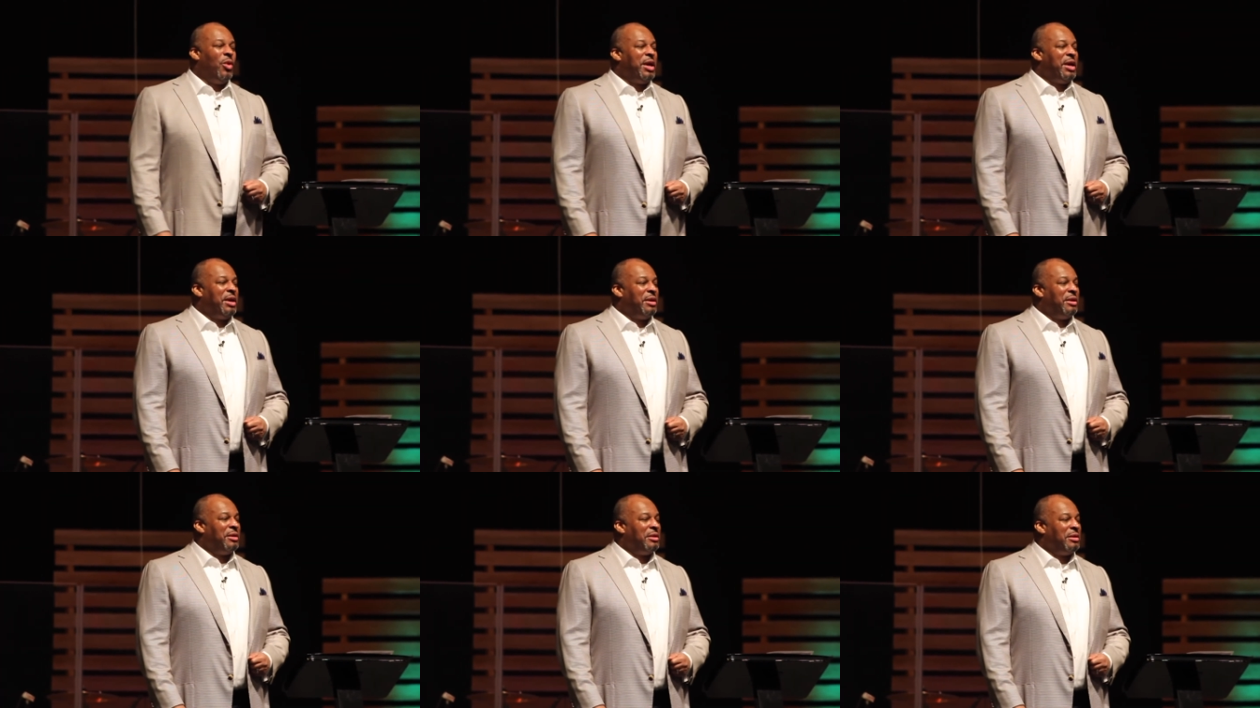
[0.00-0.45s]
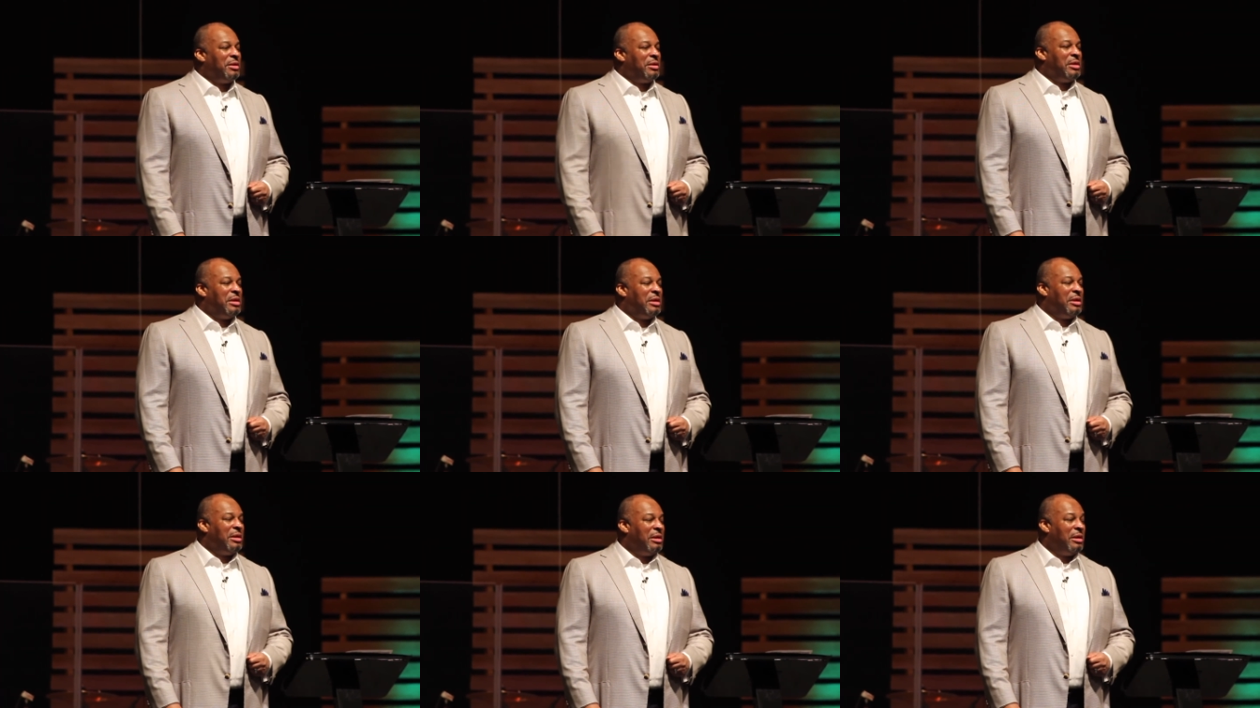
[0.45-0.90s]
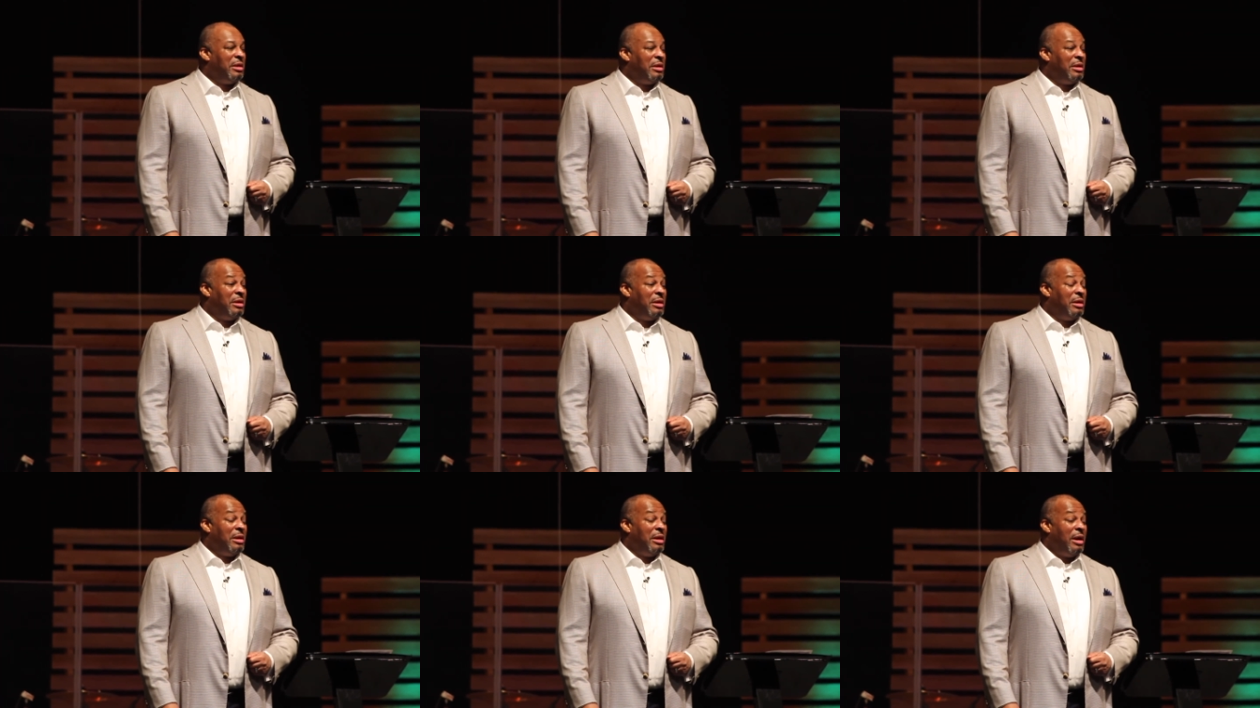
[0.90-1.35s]
wind
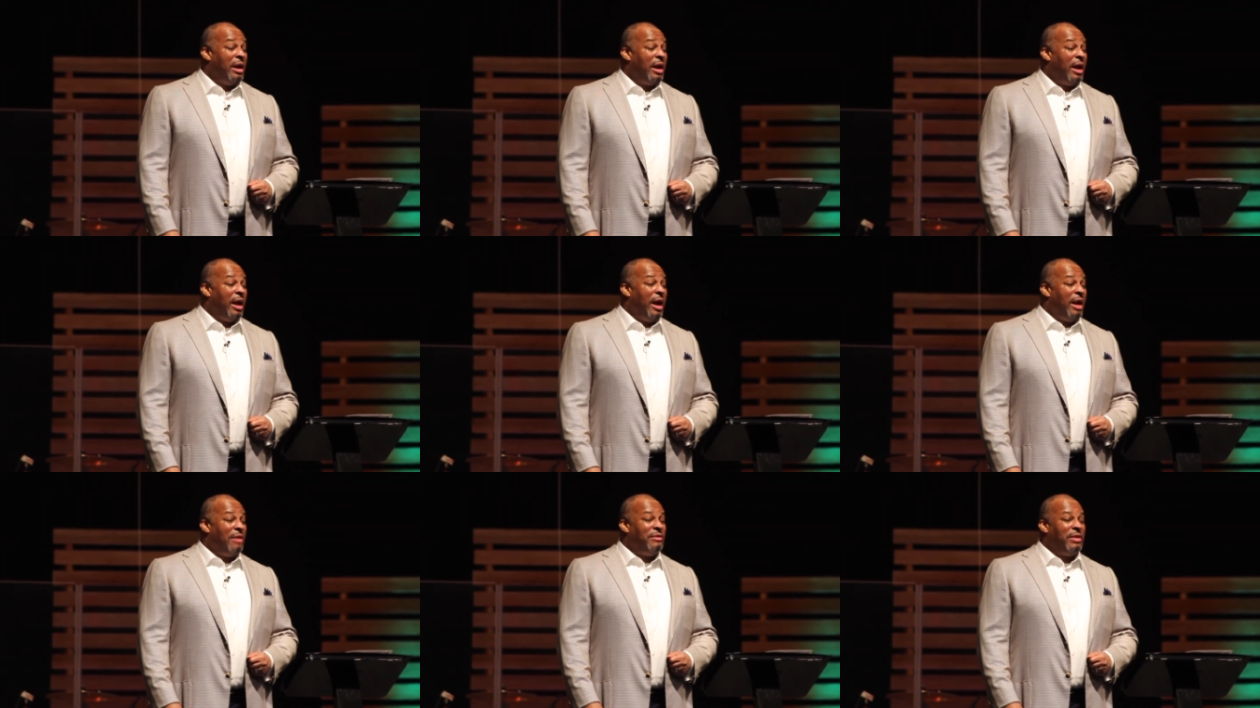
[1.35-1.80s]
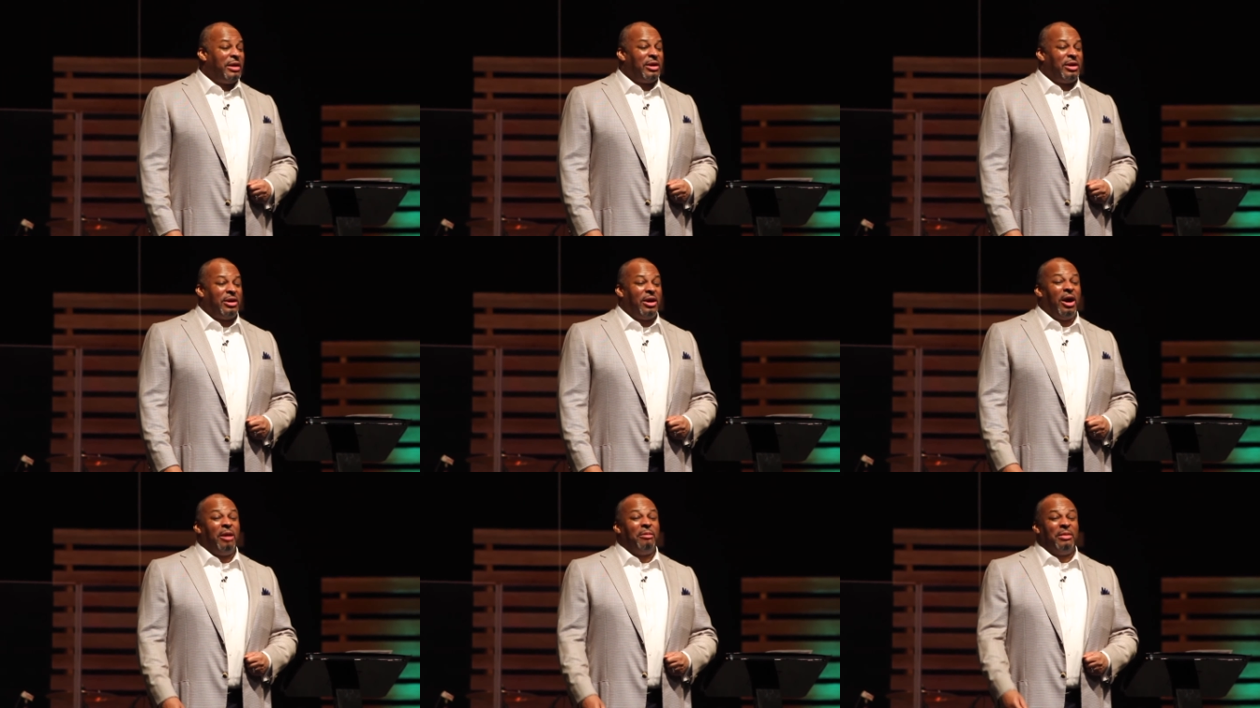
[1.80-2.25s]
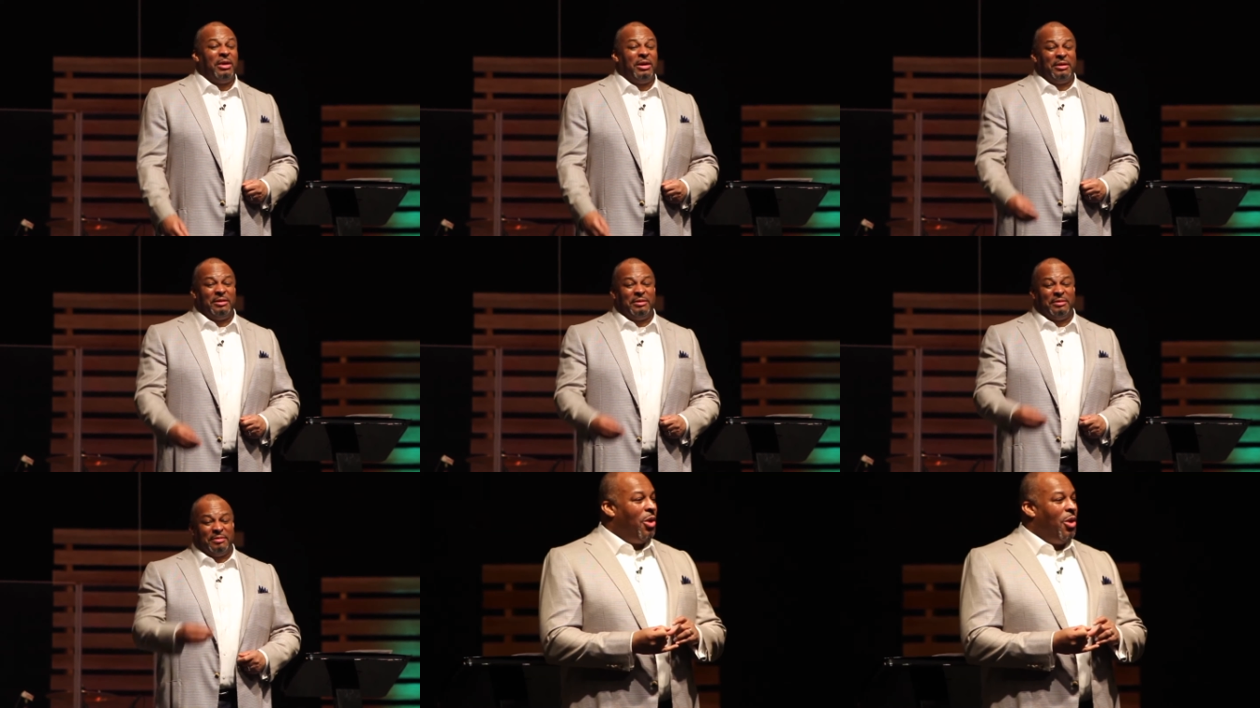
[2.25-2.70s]
have in common?